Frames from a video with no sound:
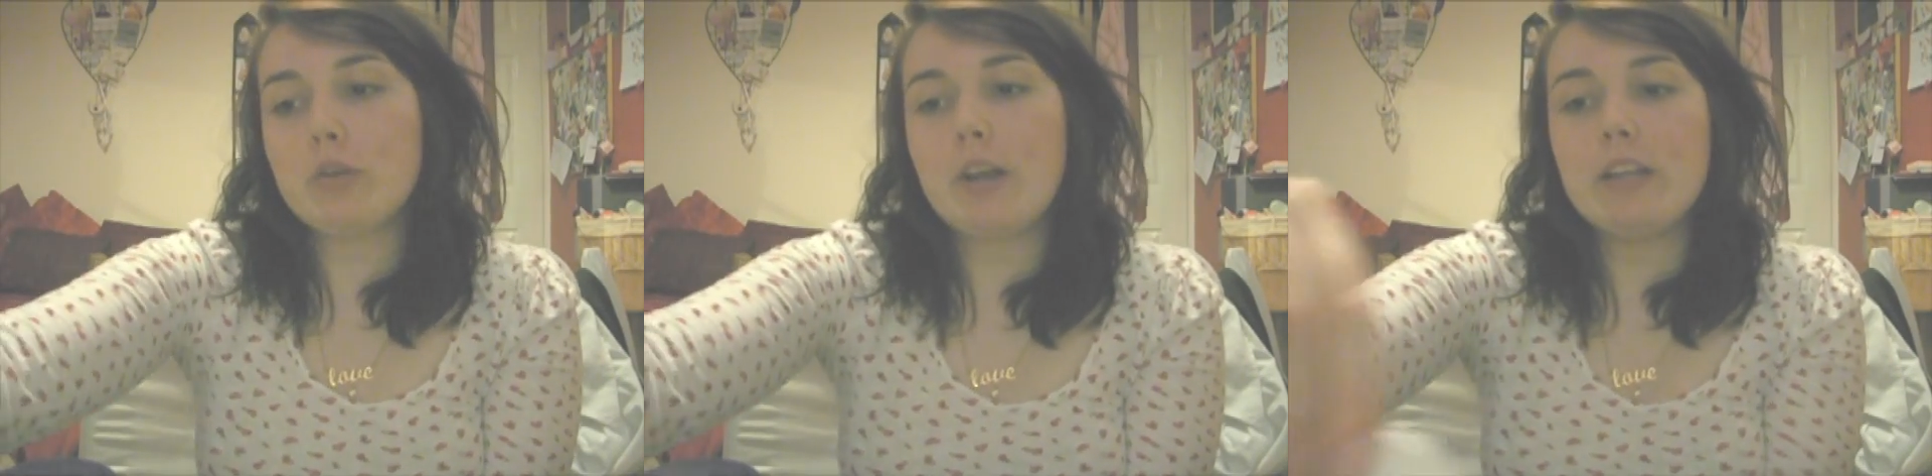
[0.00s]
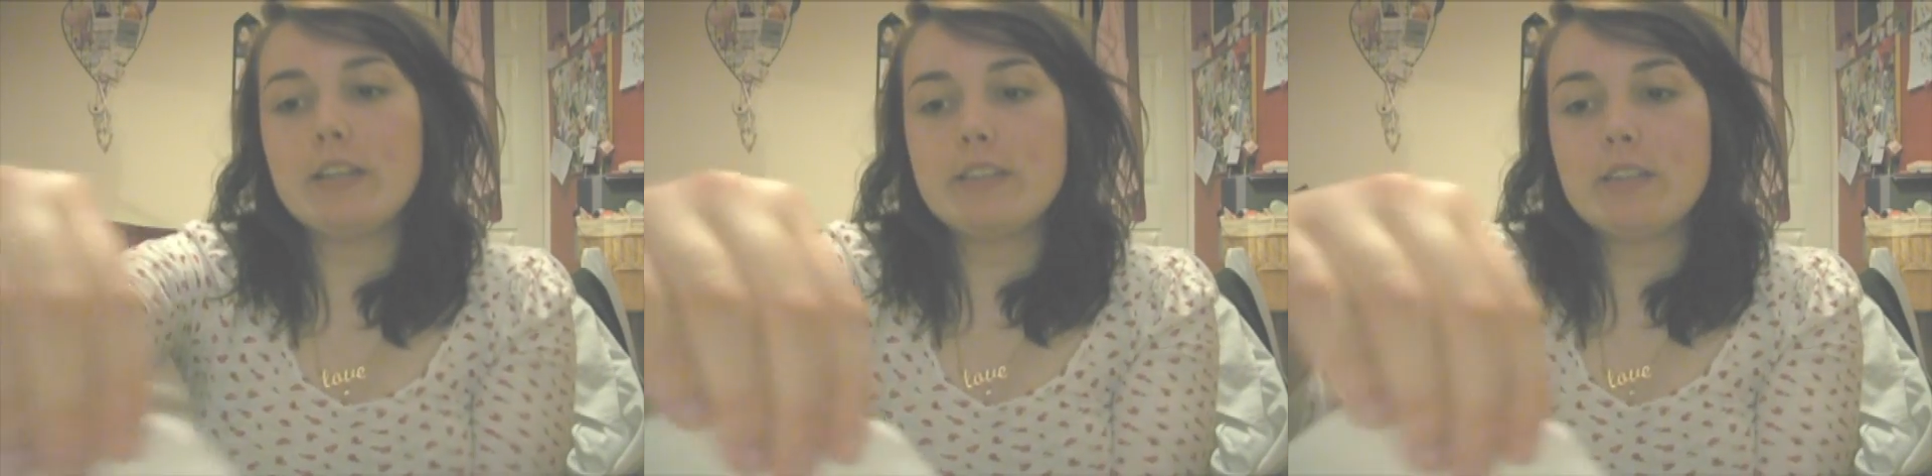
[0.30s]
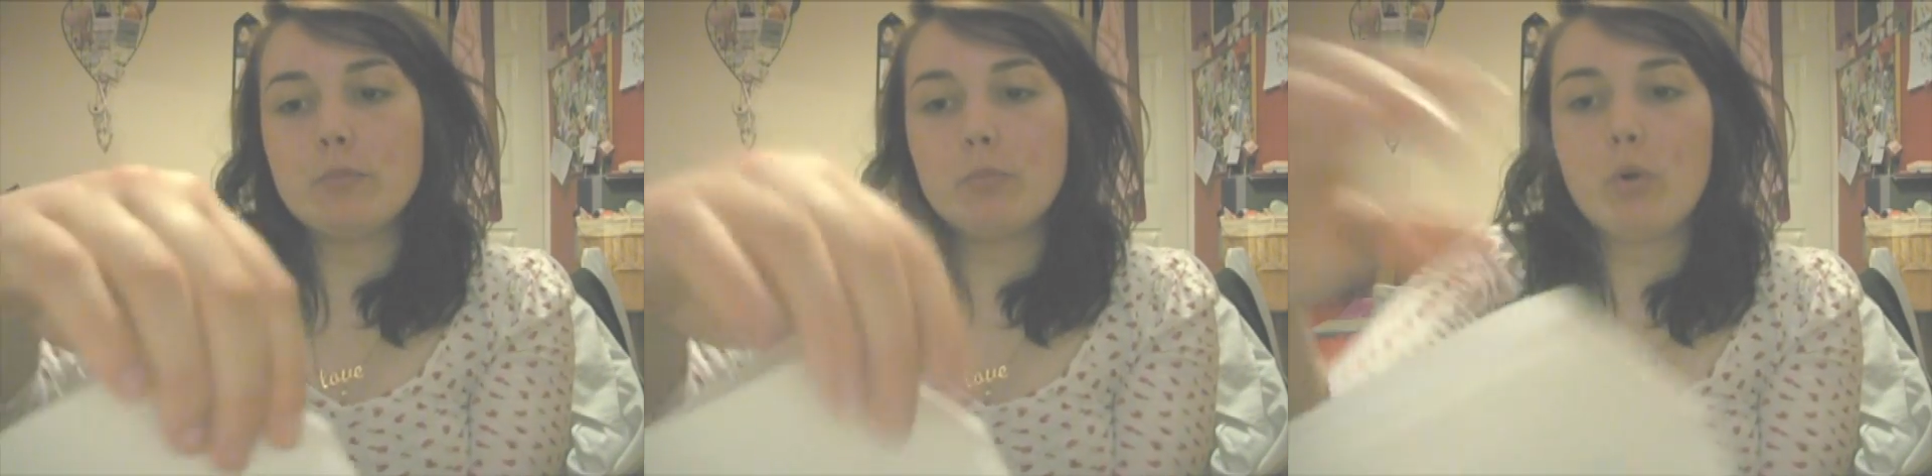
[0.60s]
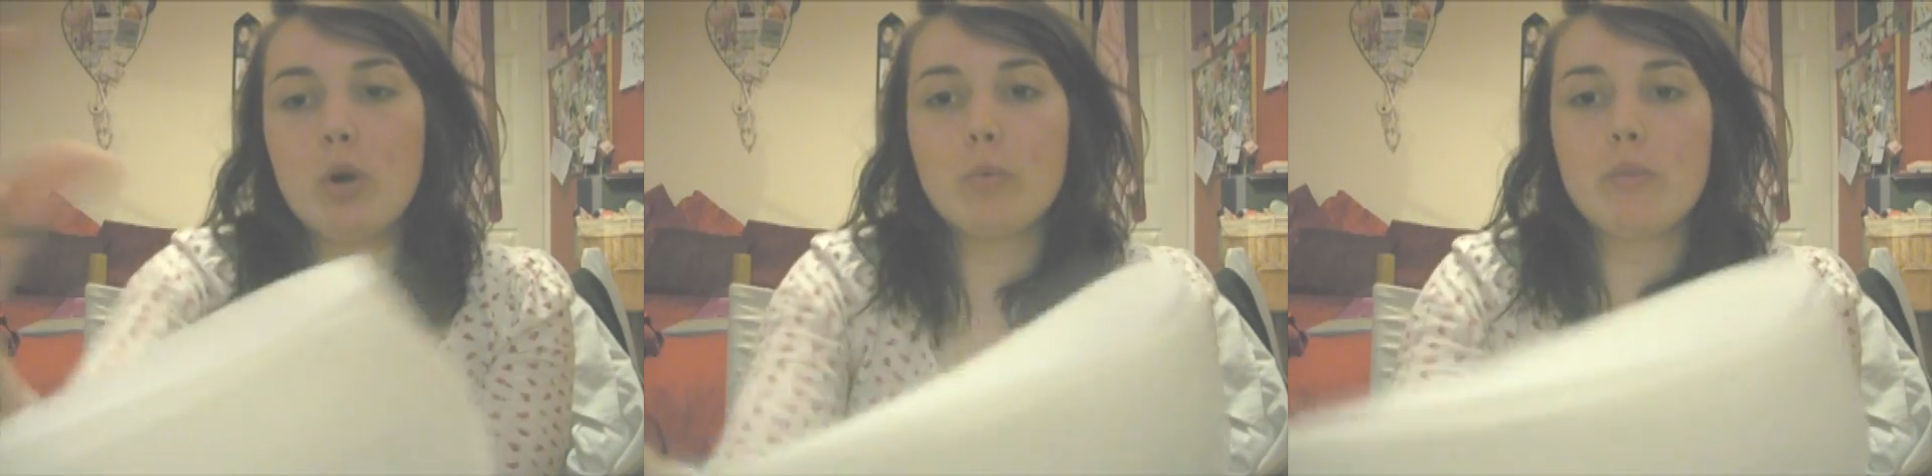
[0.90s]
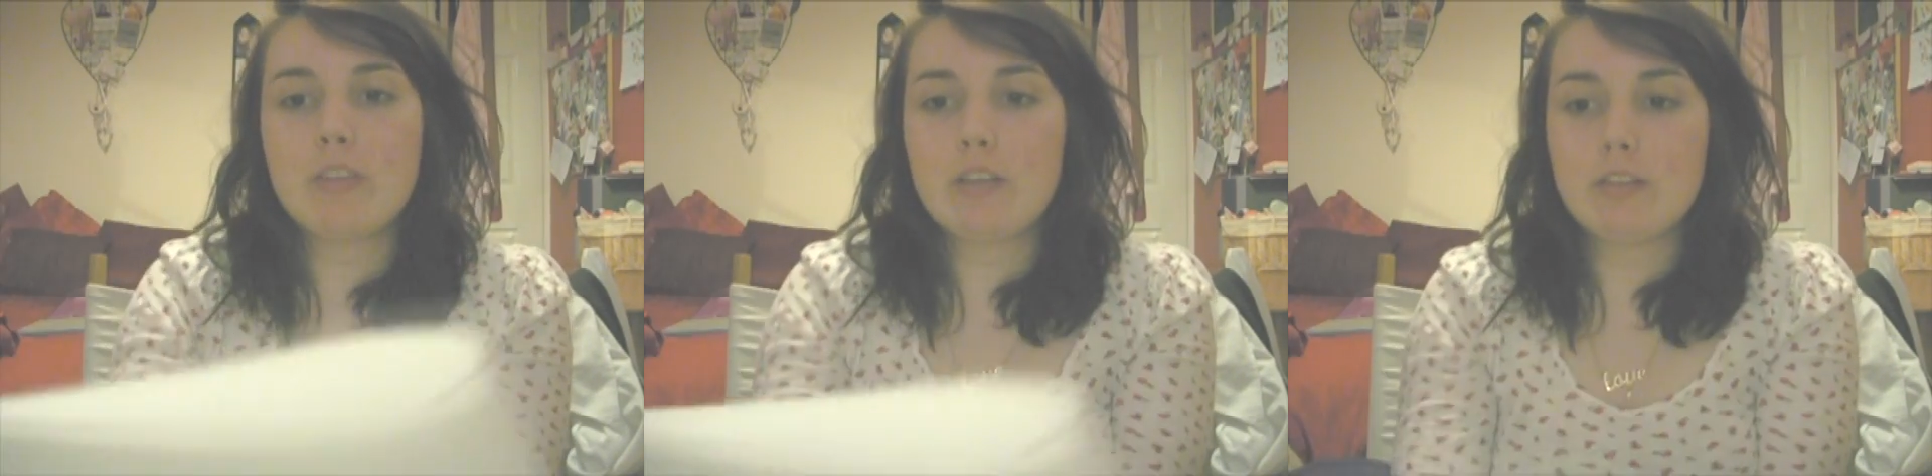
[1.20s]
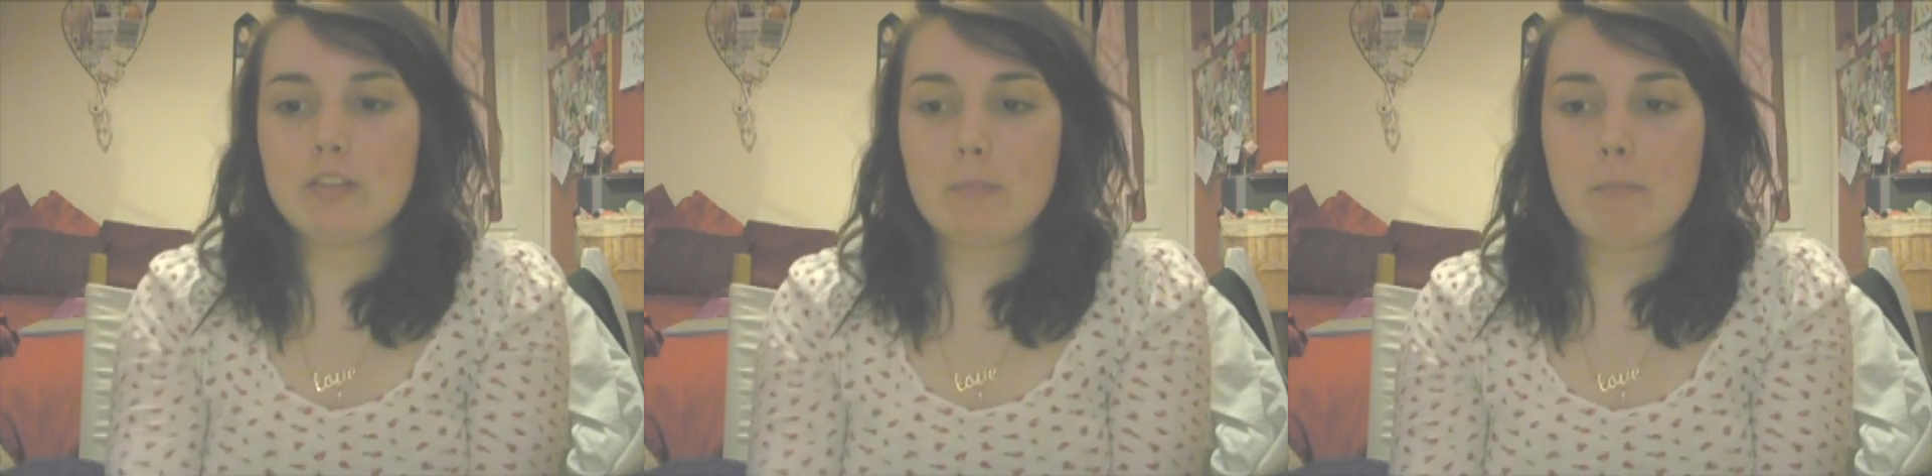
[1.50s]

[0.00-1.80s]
trailer didn't work with this,